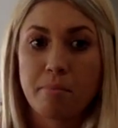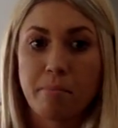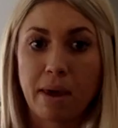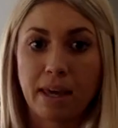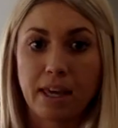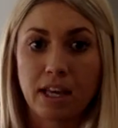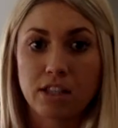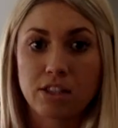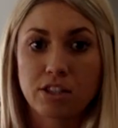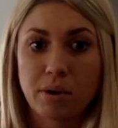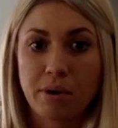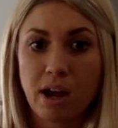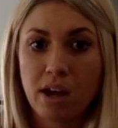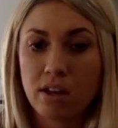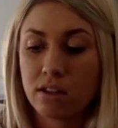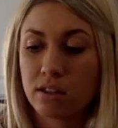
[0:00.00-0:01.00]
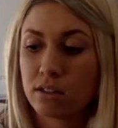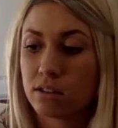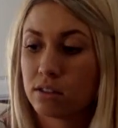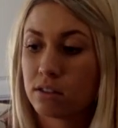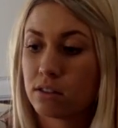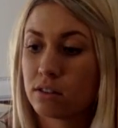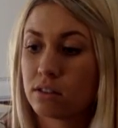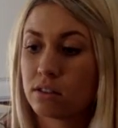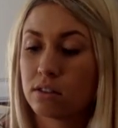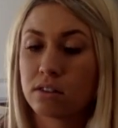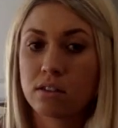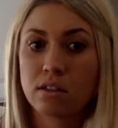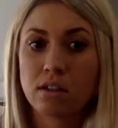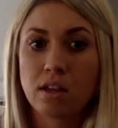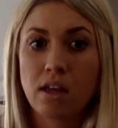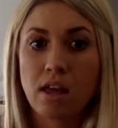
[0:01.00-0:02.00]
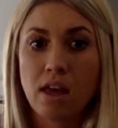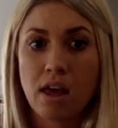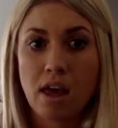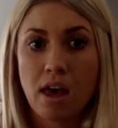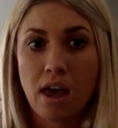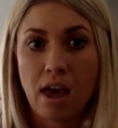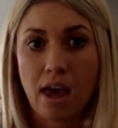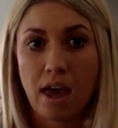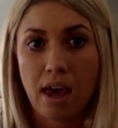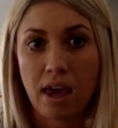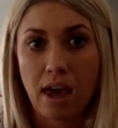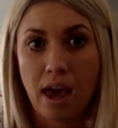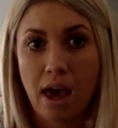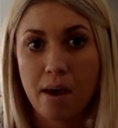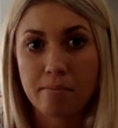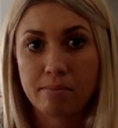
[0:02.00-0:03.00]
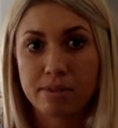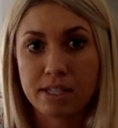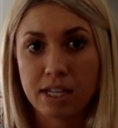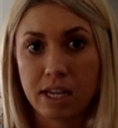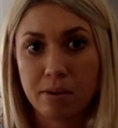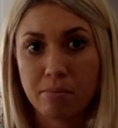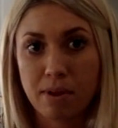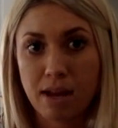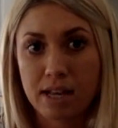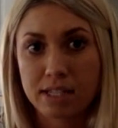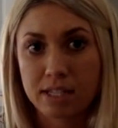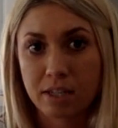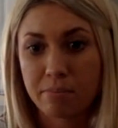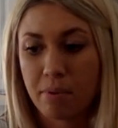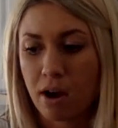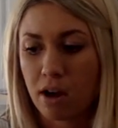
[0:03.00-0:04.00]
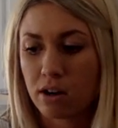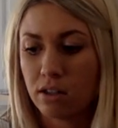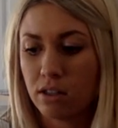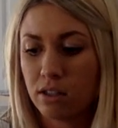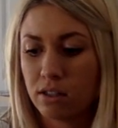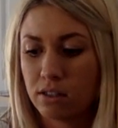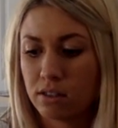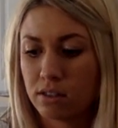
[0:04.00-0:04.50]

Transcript: baking soda, an empty plastic bottle,